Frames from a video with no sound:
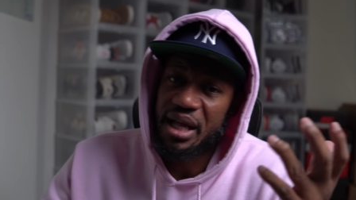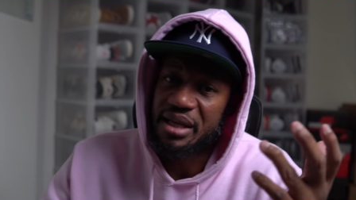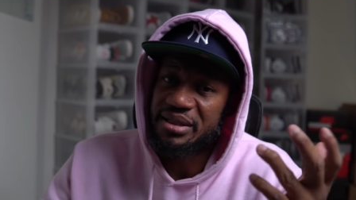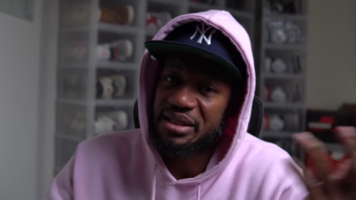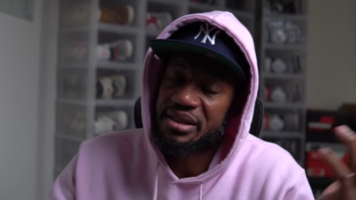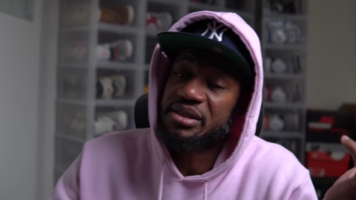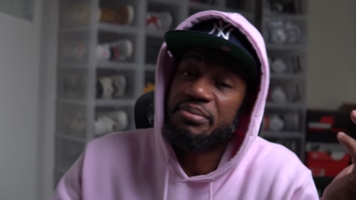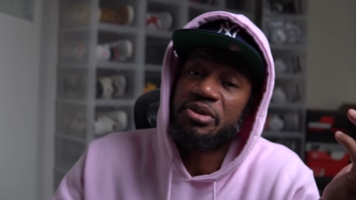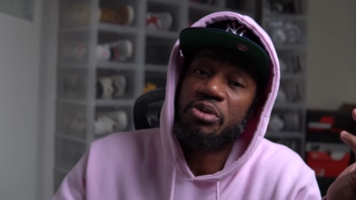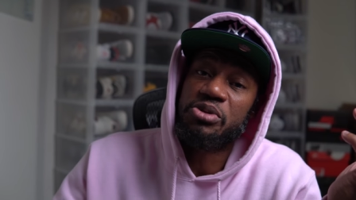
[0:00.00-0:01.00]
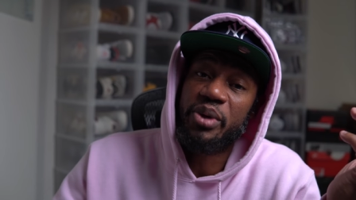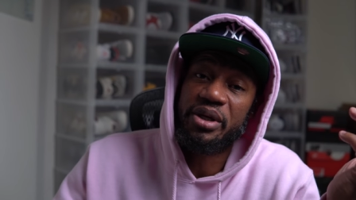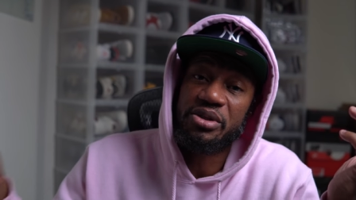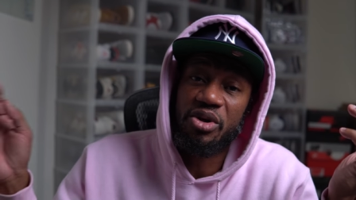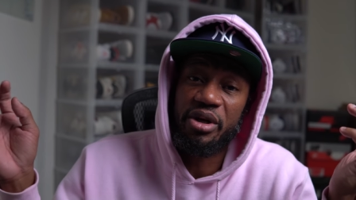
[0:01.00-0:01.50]
Now, there's some dope
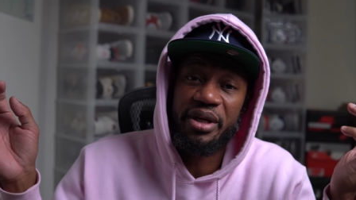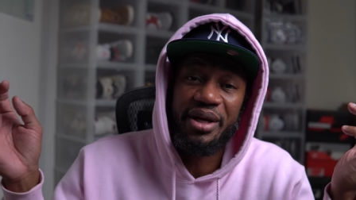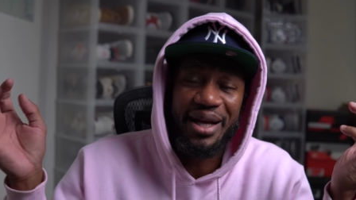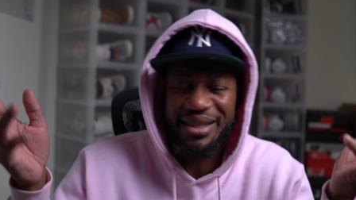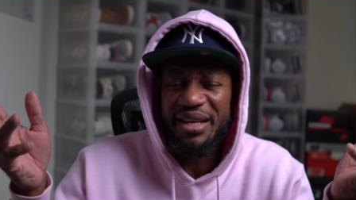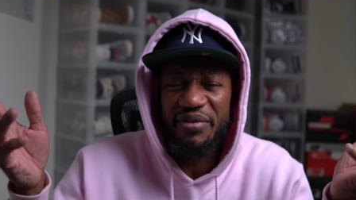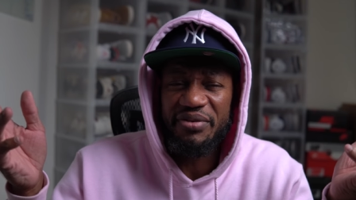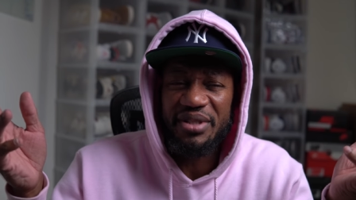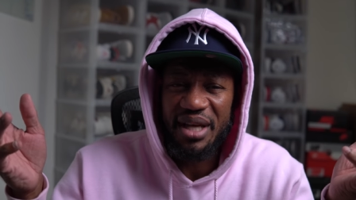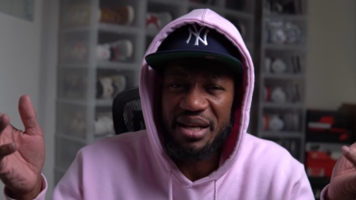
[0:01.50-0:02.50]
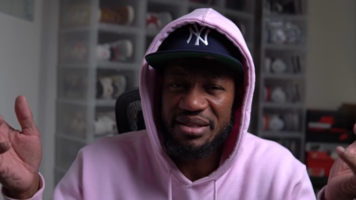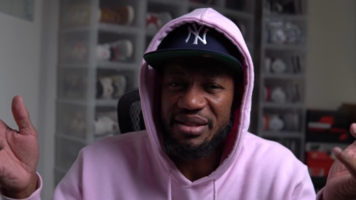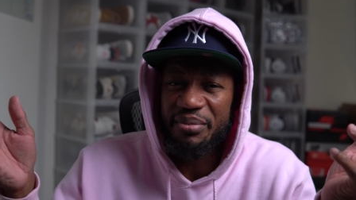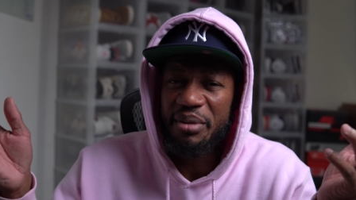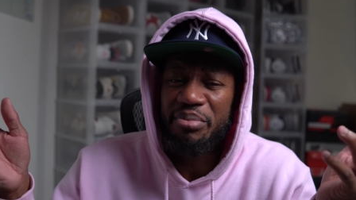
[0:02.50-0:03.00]
sweaters on there. I think $15 is
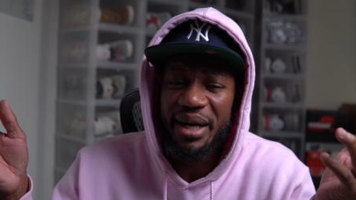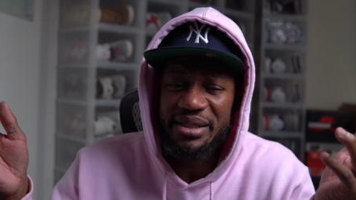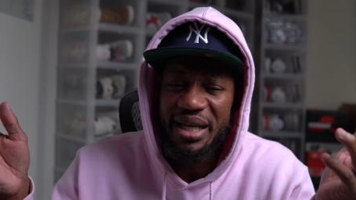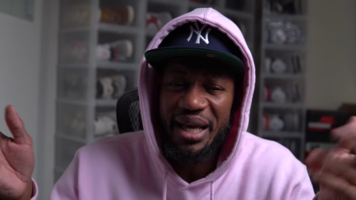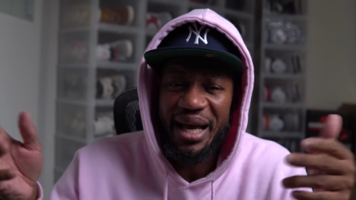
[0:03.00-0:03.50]
gonna be the price.